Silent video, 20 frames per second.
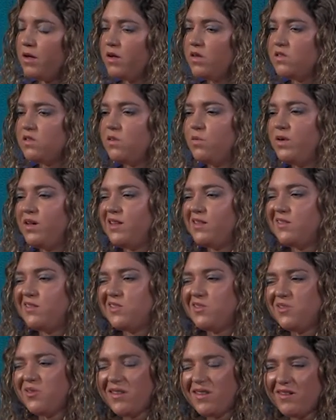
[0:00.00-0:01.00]
So we can
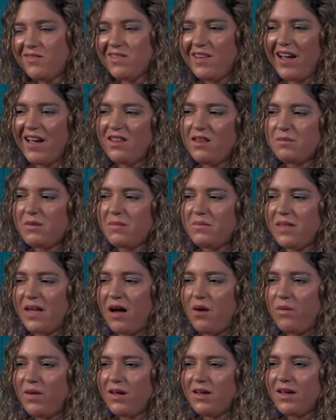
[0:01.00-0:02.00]
sort of line them up
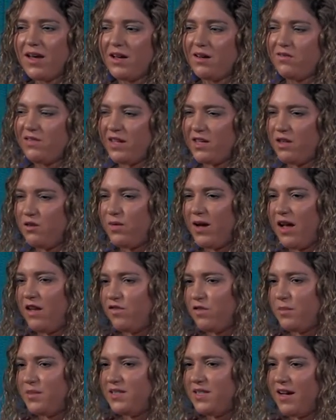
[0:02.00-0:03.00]
that way, kind of like you
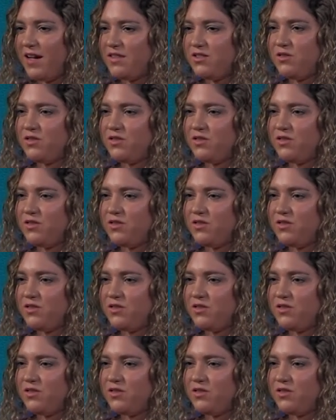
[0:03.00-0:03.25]
alphabetize